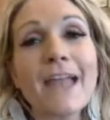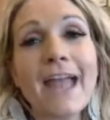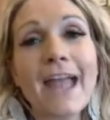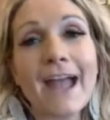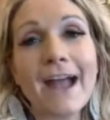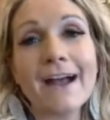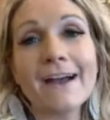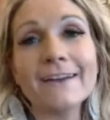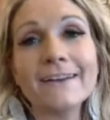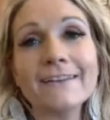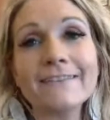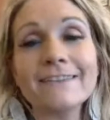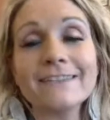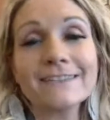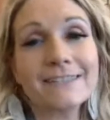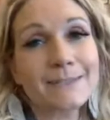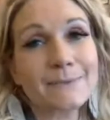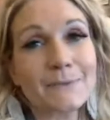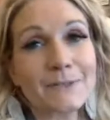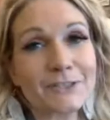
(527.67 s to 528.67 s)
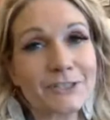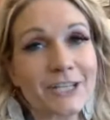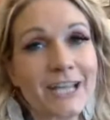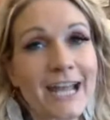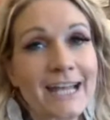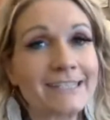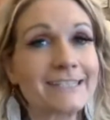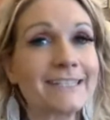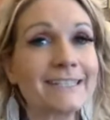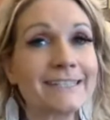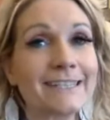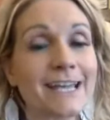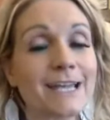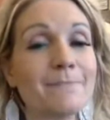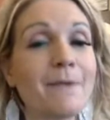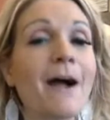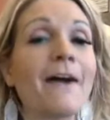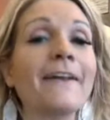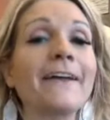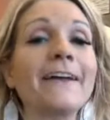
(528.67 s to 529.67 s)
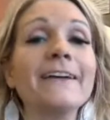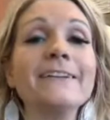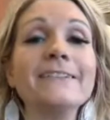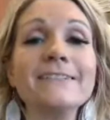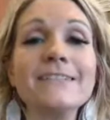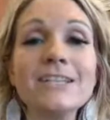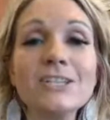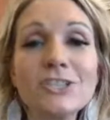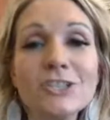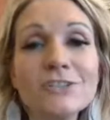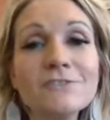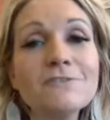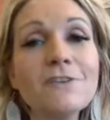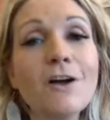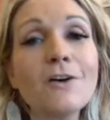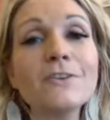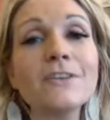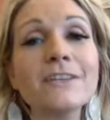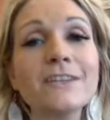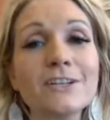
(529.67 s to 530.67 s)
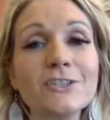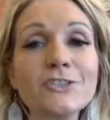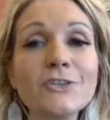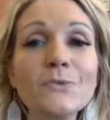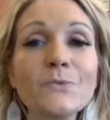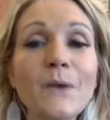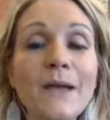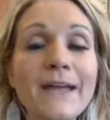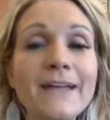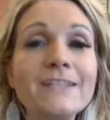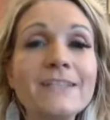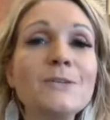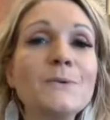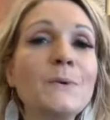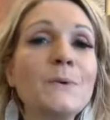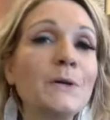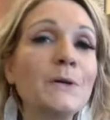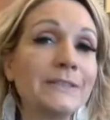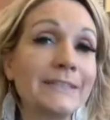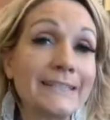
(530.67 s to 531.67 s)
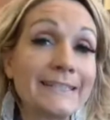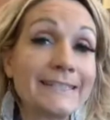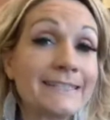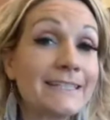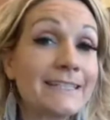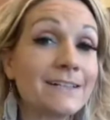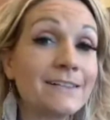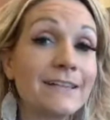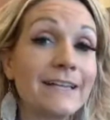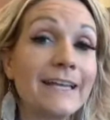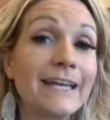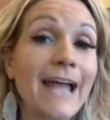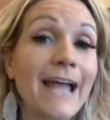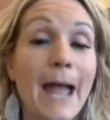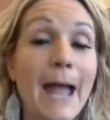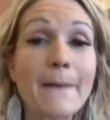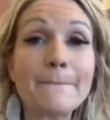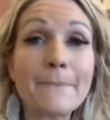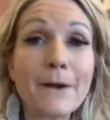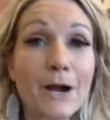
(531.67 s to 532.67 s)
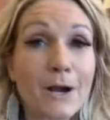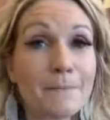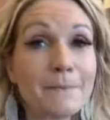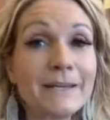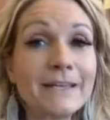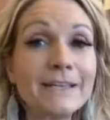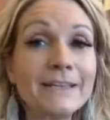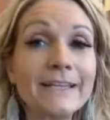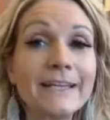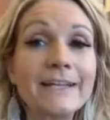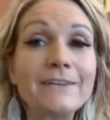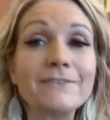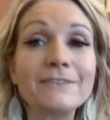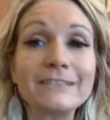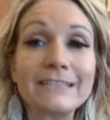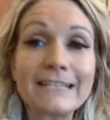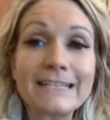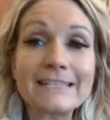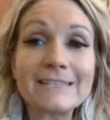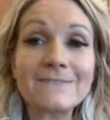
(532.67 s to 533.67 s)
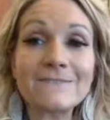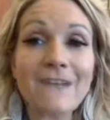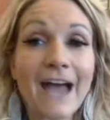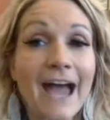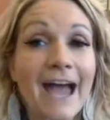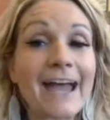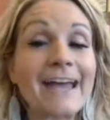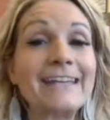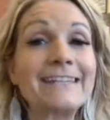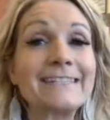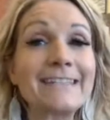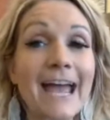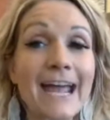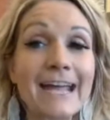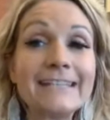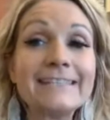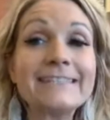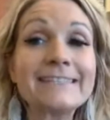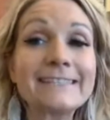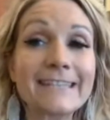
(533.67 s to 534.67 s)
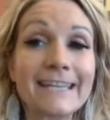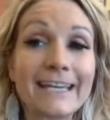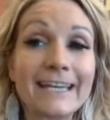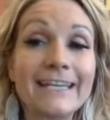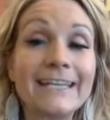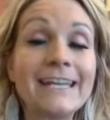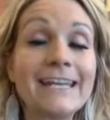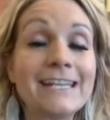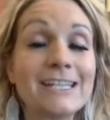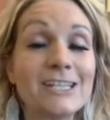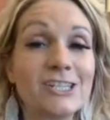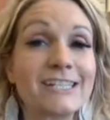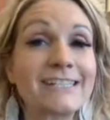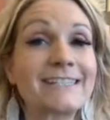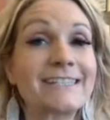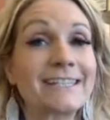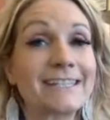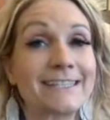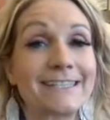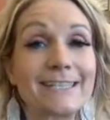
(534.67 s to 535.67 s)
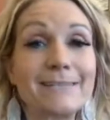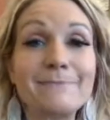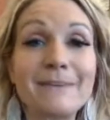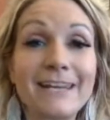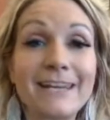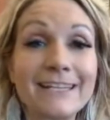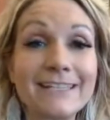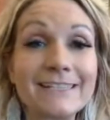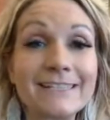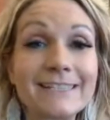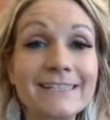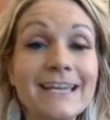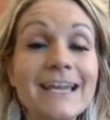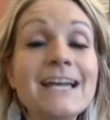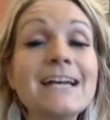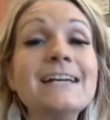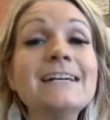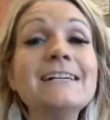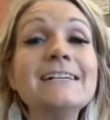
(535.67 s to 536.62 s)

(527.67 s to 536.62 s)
And this is what she has to say about it. Did you know that there's a way to holistically and permanently release fat and tighten skin in just 60 minutes?